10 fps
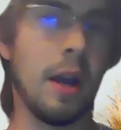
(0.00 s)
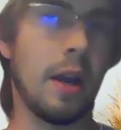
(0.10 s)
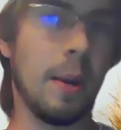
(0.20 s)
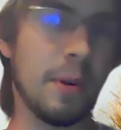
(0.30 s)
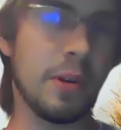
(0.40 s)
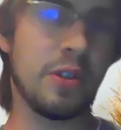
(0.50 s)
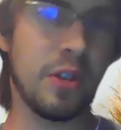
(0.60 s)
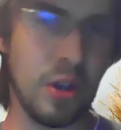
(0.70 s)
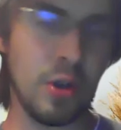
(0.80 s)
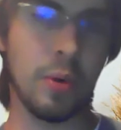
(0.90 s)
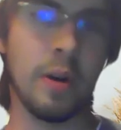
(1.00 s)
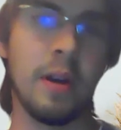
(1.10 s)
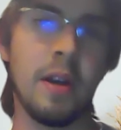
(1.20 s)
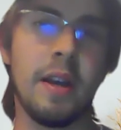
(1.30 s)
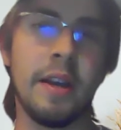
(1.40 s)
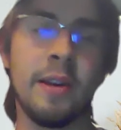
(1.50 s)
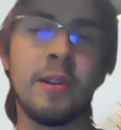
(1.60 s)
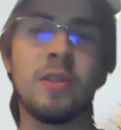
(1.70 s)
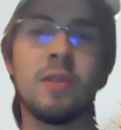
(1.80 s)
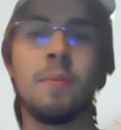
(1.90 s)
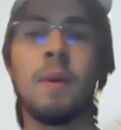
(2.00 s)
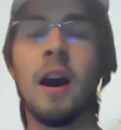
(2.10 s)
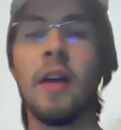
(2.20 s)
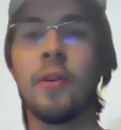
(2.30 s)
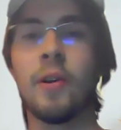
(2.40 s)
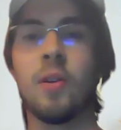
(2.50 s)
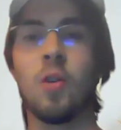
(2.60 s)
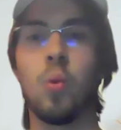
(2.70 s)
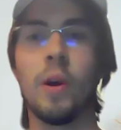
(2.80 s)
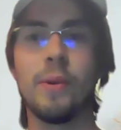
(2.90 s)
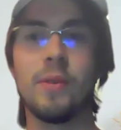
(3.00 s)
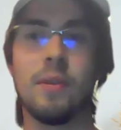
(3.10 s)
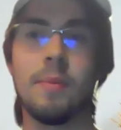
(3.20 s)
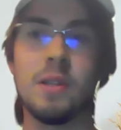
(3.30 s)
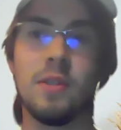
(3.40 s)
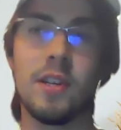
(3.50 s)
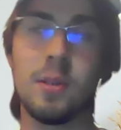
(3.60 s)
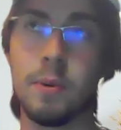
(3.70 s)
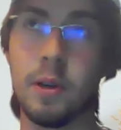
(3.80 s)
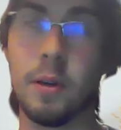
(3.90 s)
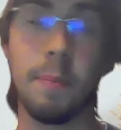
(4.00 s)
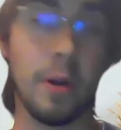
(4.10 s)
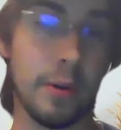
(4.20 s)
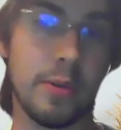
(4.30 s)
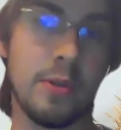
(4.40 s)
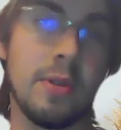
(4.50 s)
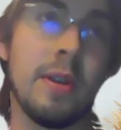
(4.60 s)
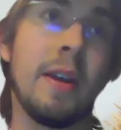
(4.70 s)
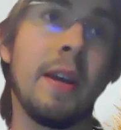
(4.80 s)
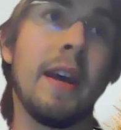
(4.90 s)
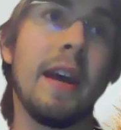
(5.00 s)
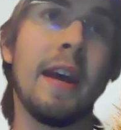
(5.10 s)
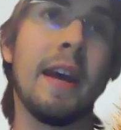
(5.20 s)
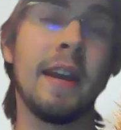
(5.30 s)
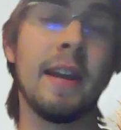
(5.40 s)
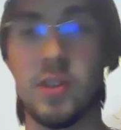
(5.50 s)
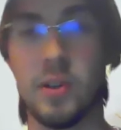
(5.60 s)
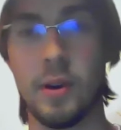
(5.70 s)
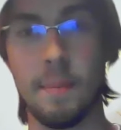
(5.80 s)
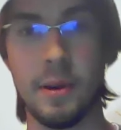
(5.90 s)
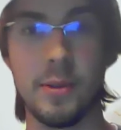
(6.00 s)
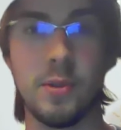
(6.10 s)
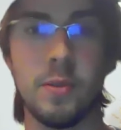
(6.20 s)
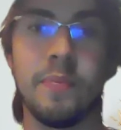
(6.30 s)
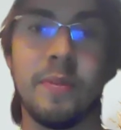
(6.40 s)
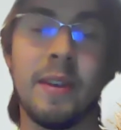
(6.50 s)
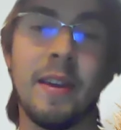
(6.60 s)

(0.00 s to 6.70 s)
Number 2, here's some other quotes from these Facebook posts and Instagram posts.